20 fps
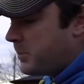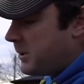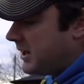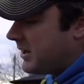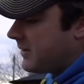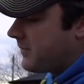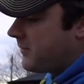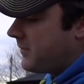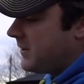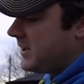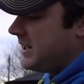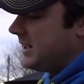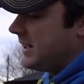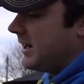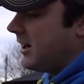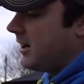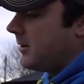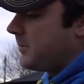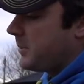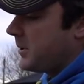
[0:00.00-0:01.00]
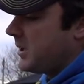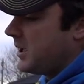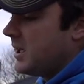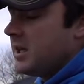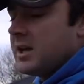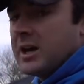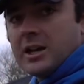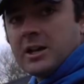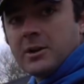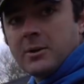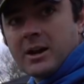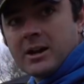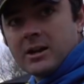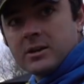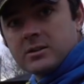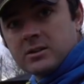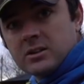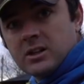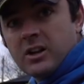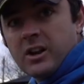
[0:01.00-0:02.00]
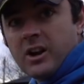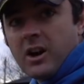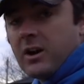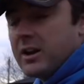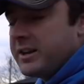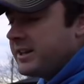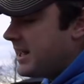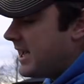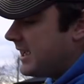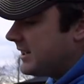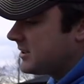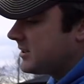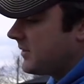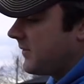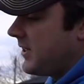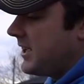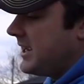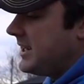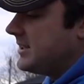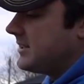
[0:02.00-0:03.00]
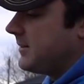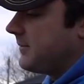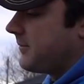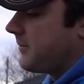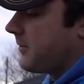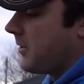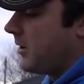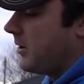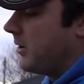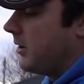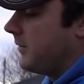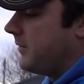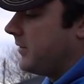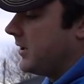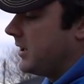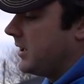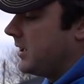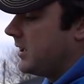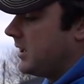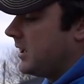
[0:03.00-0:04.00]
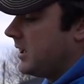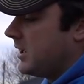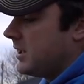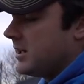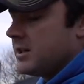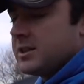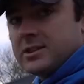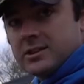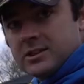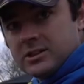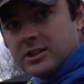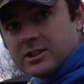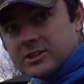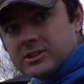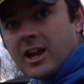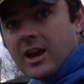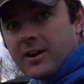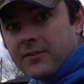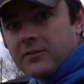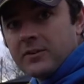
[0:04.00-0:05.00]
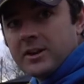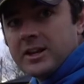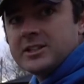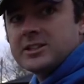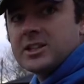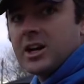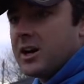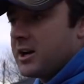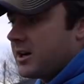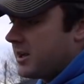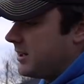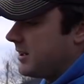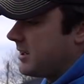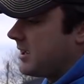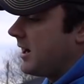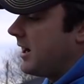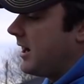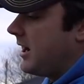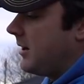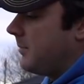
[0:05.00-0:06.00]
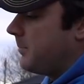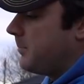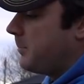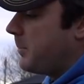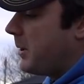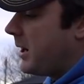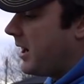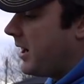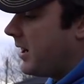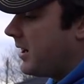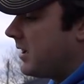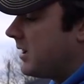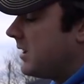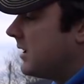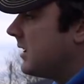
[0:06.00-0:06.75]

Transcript: big feed up and you had a nest of these in front of you, you'd definitely target the carp. But